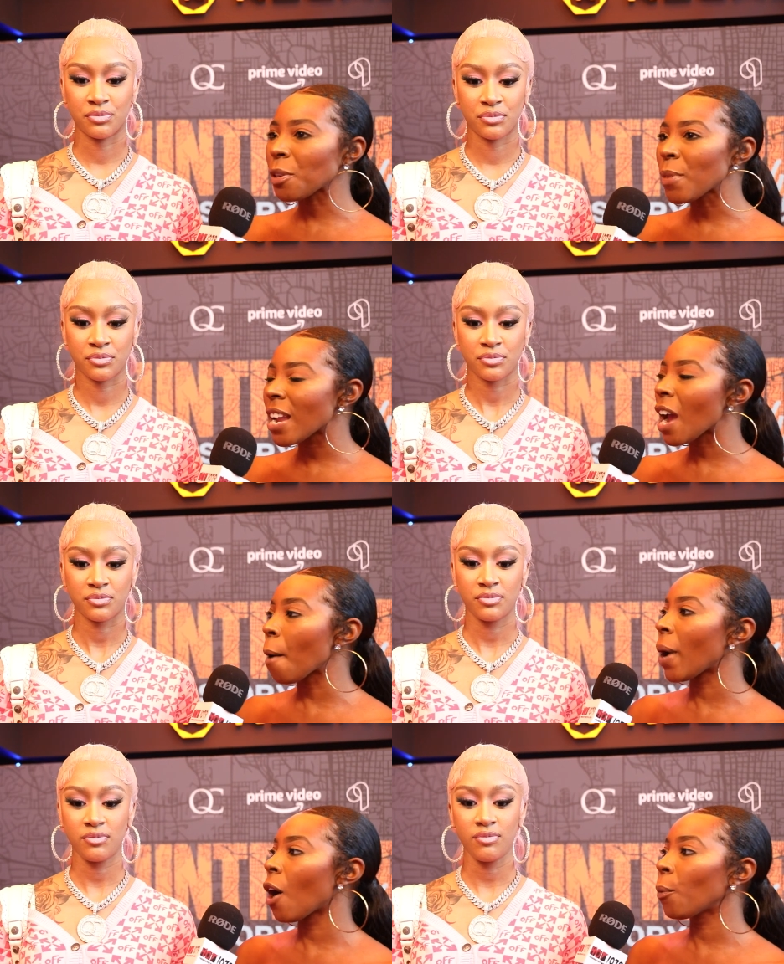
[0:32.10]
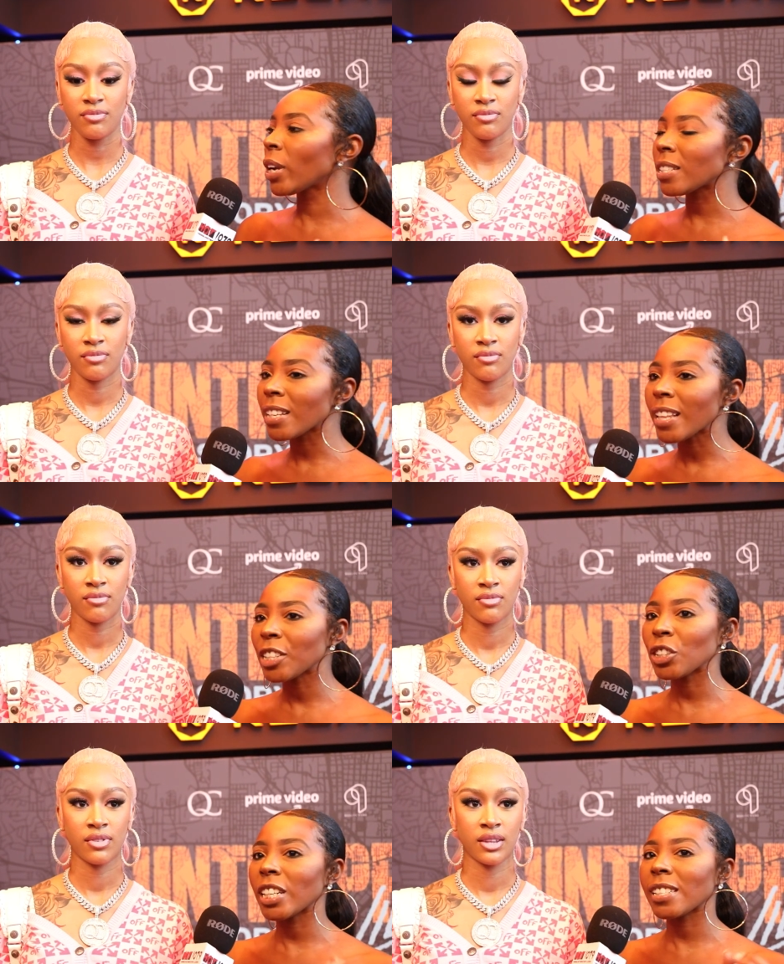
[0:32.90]
Speaker 1: to me about what is it
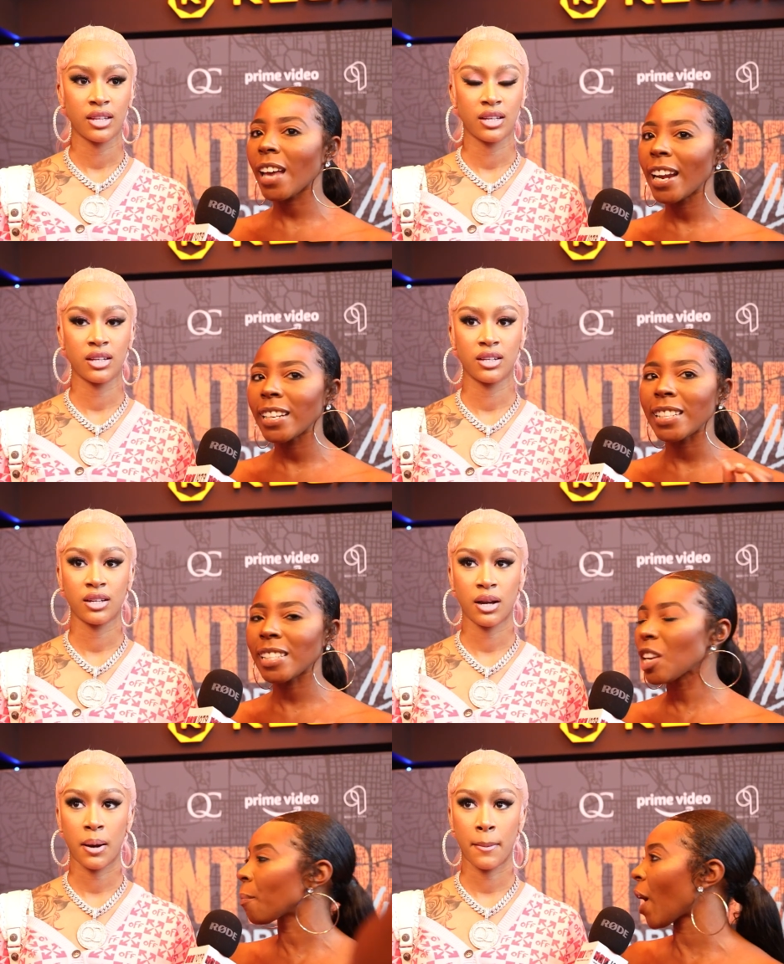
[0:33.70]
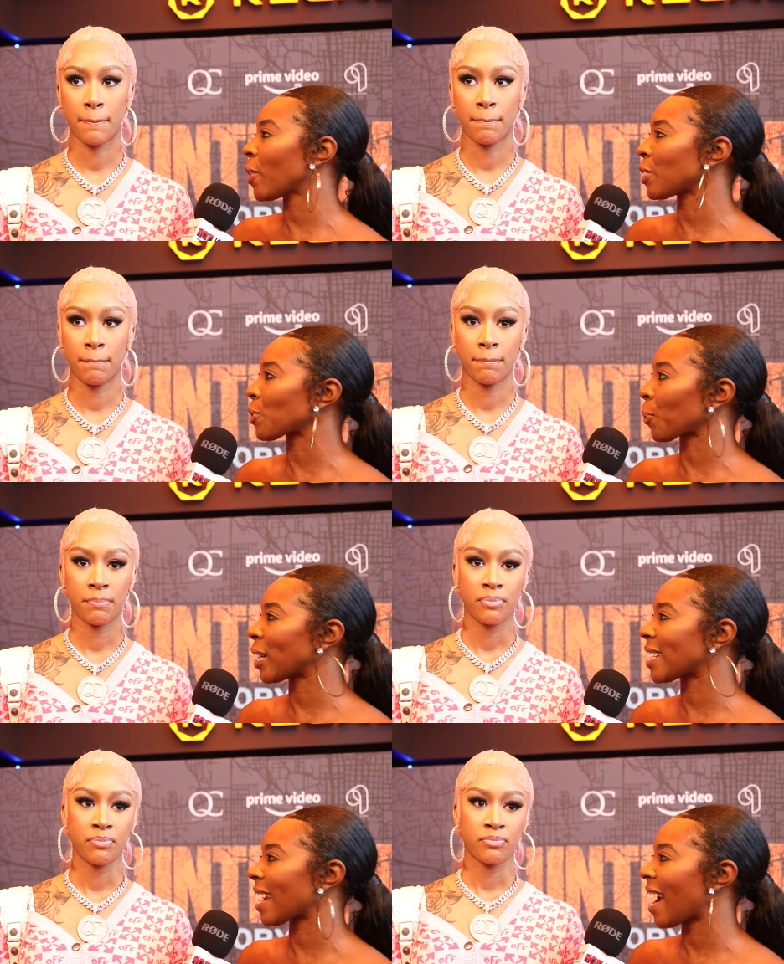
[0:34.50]
that you're excited to see about his
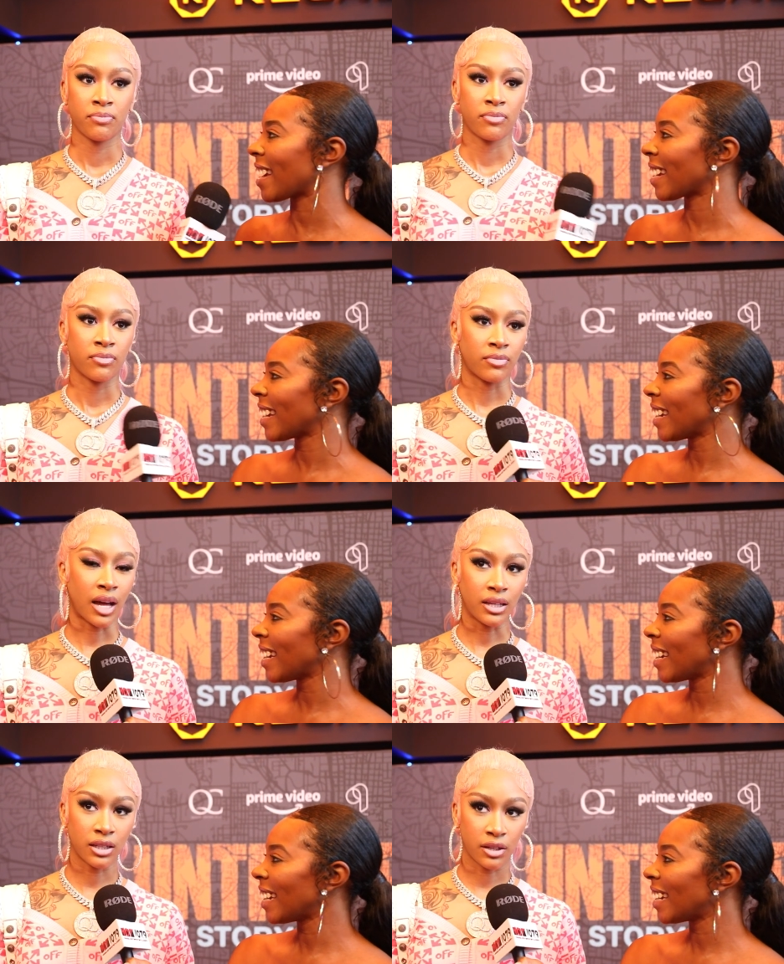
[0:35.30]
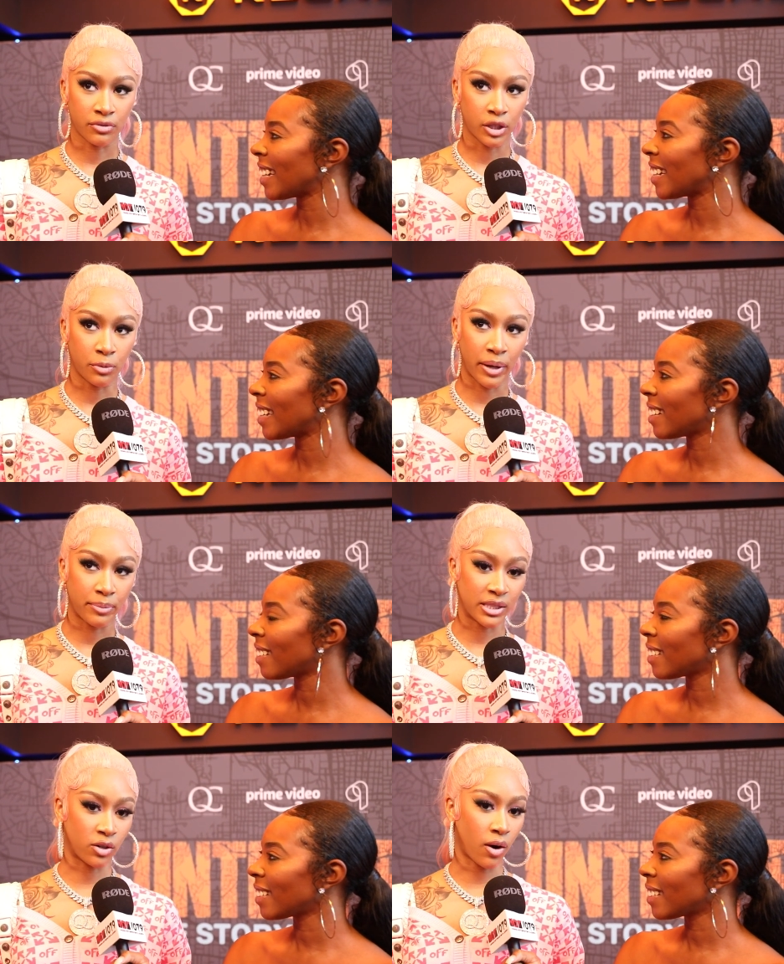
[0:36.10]
story today?
Speaker 2: I love Lil
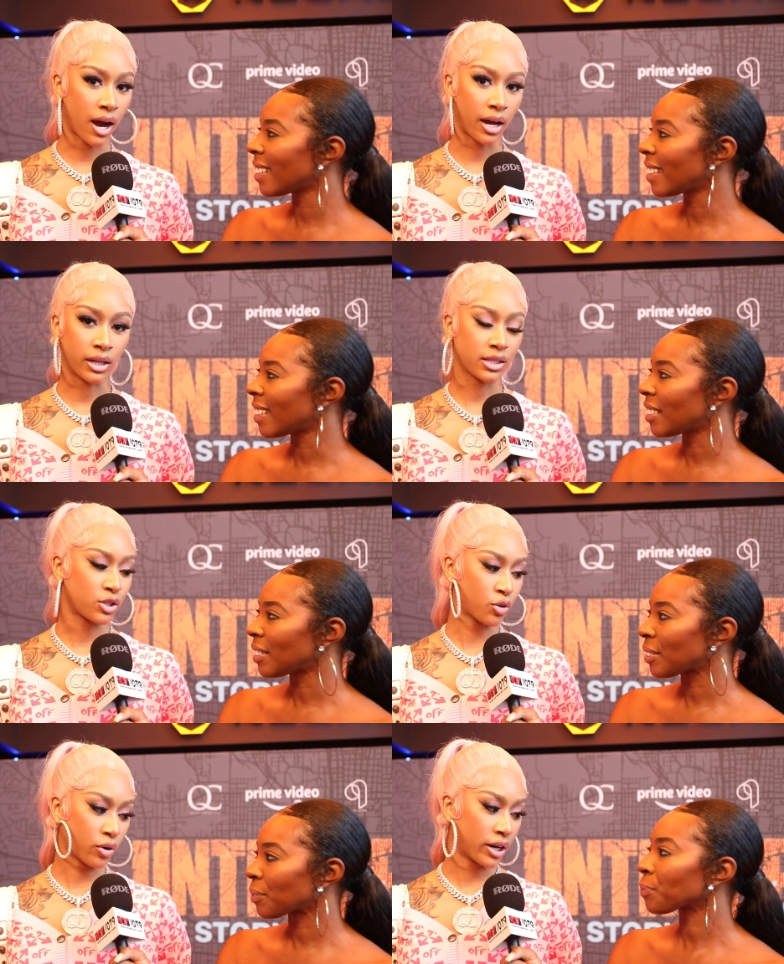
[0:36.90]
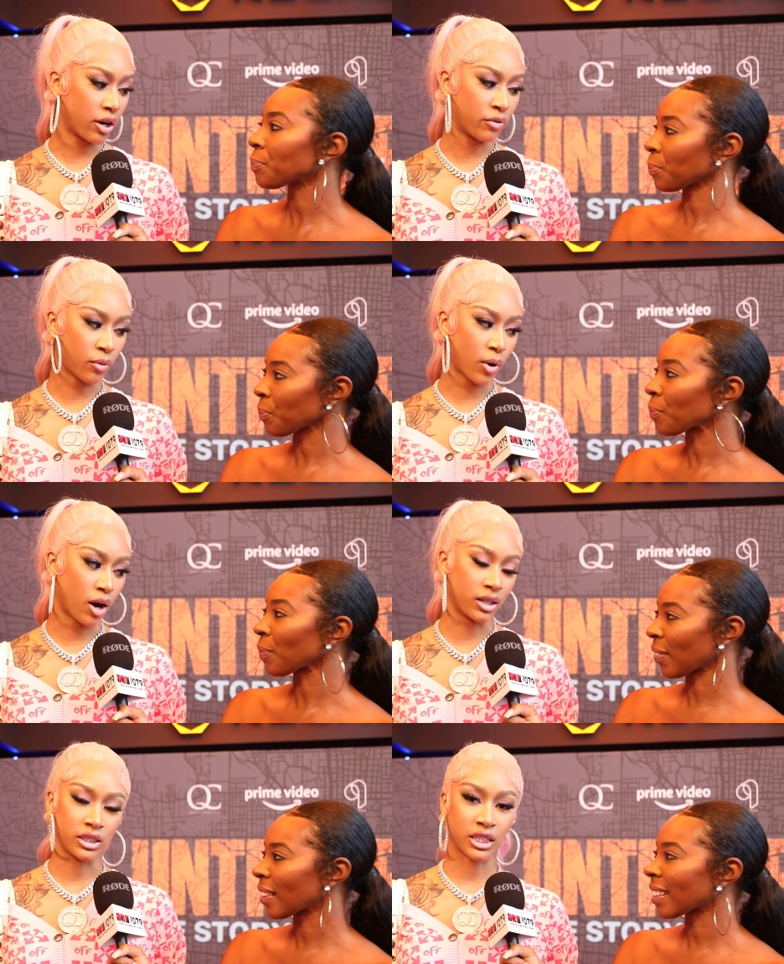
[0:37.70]
Baby's grind. His story
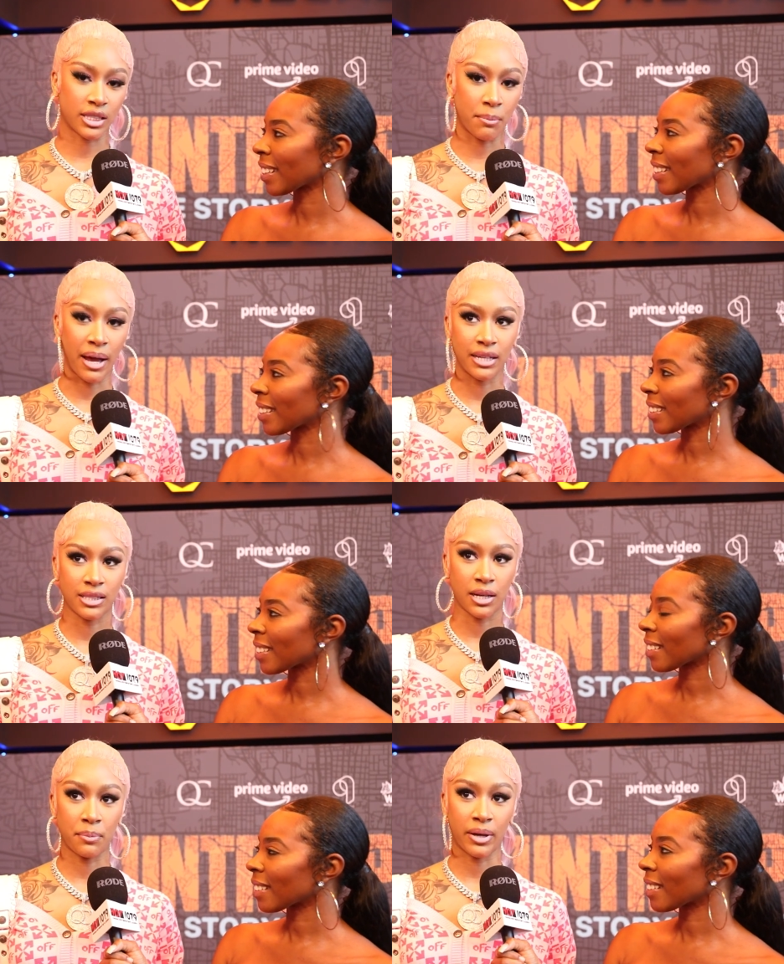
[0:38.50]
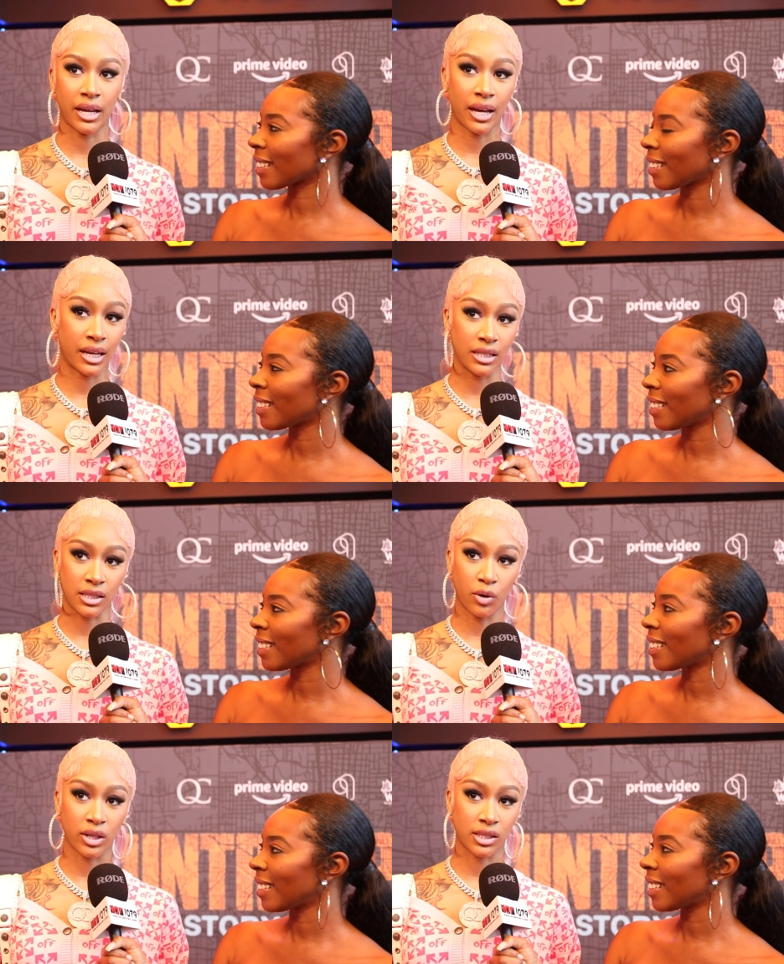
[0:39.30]
overall is just amazing to me, and he's
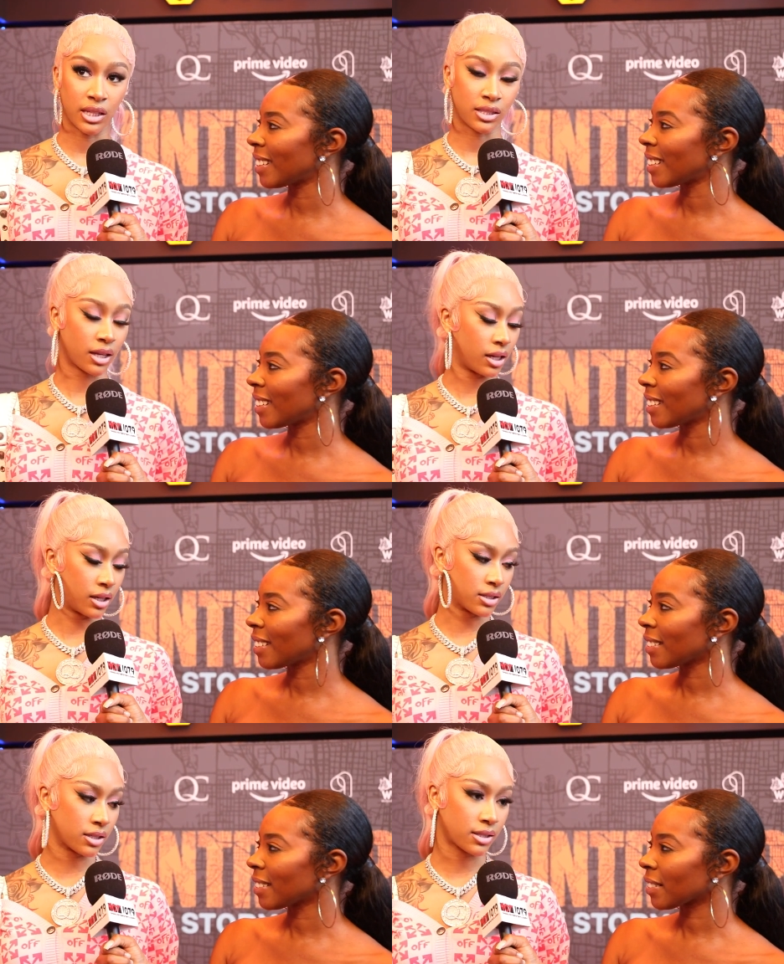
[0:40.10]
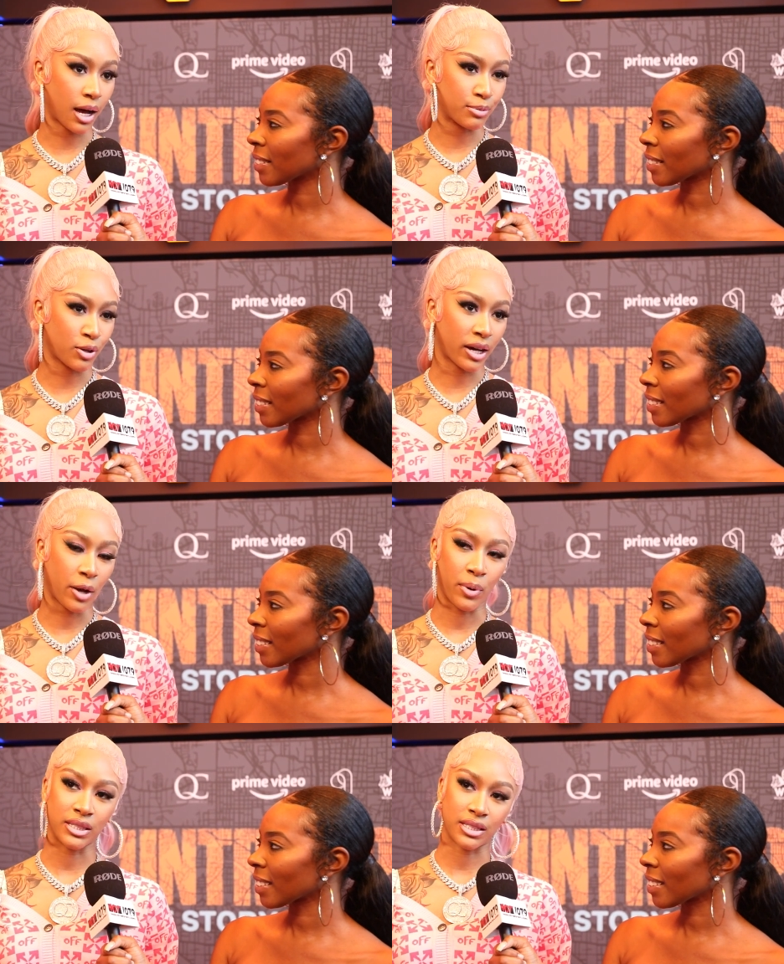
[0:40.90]
so consistent, he doesn't stop. So I
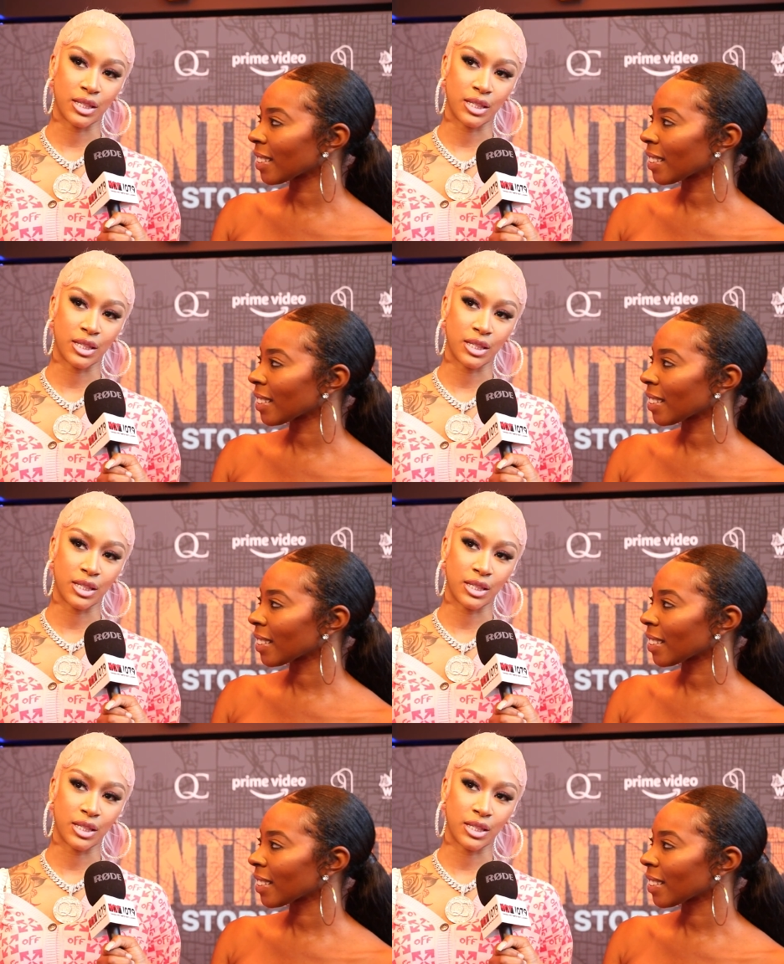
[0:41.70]
can't wait to